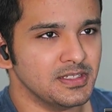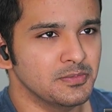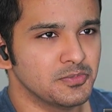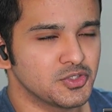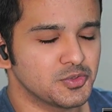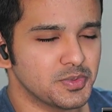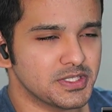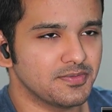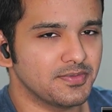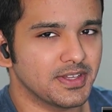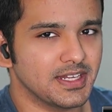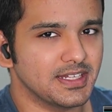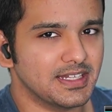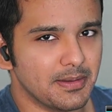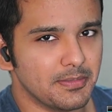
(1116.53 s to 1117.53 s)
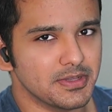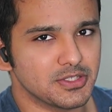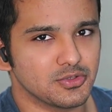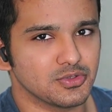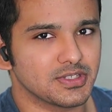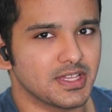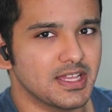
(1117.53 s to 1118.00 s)
specifically damage
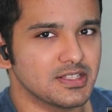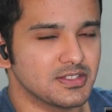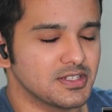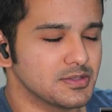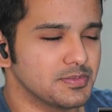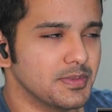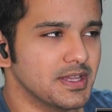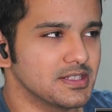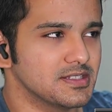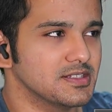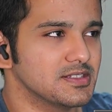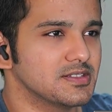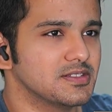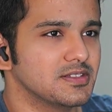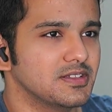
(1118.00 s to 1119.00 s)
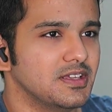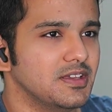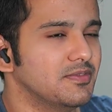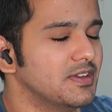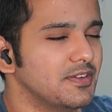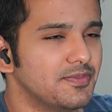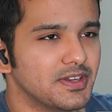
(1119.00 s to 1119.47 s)
those cancerous masses.
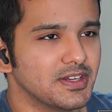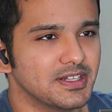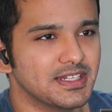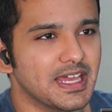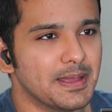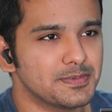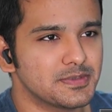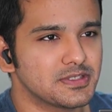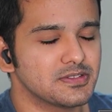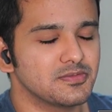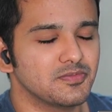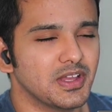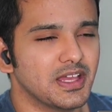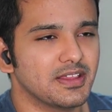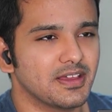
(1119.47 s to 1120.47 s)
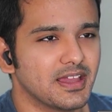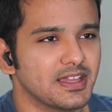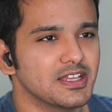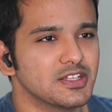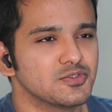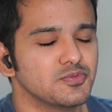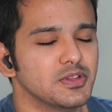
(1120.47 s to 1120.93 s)
Even if it adapts, I, I
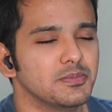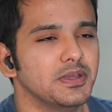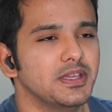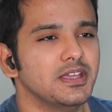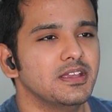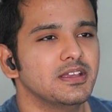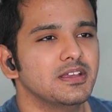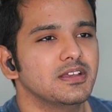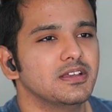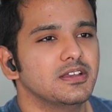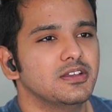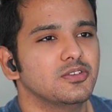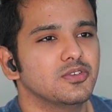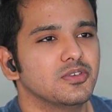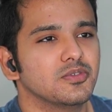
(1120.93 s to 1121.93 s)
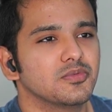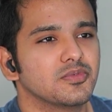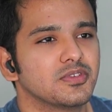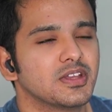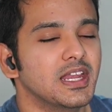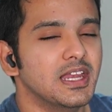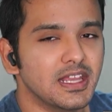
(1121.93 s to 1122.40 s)
guess we'll be you know
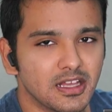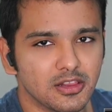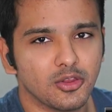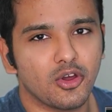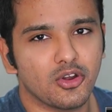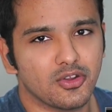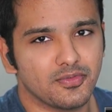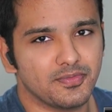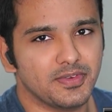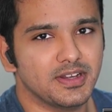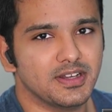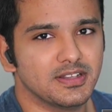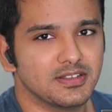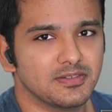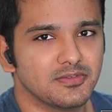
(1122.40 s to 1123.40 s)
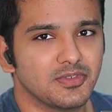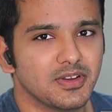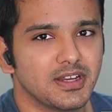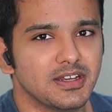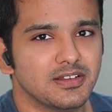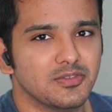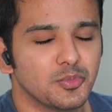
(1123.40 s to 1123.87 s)
killing a lot of it.
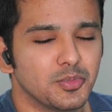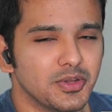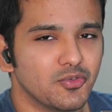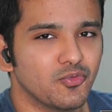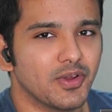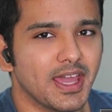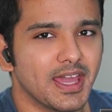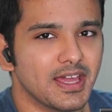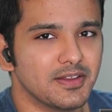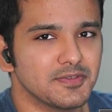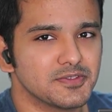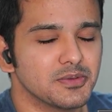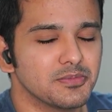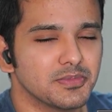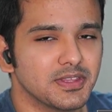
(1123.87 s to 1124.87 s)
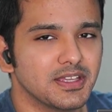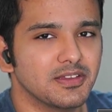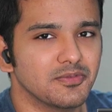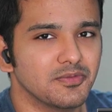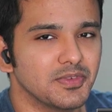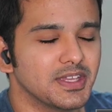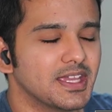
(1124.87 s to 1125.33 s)
Right, it would be rare if
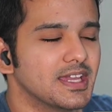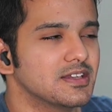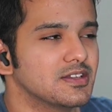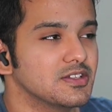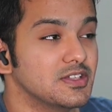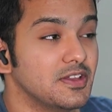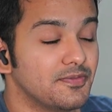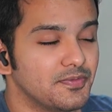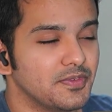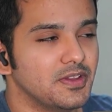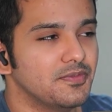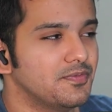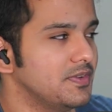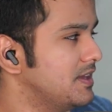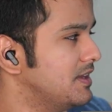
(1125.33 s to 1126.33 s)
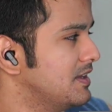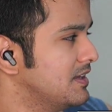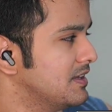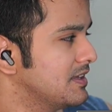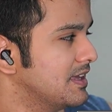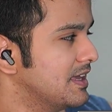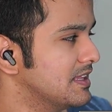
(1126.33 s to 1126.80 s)
something we can't if if
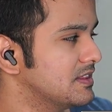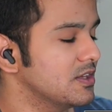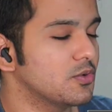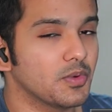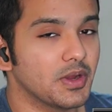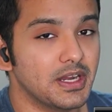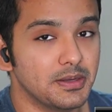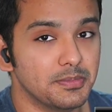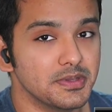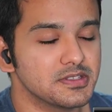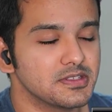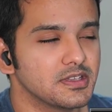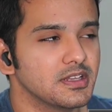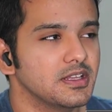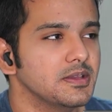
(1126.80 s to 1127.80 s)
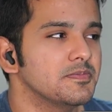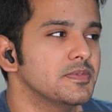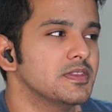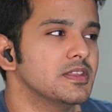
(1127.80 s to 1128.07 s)
we get that right basically.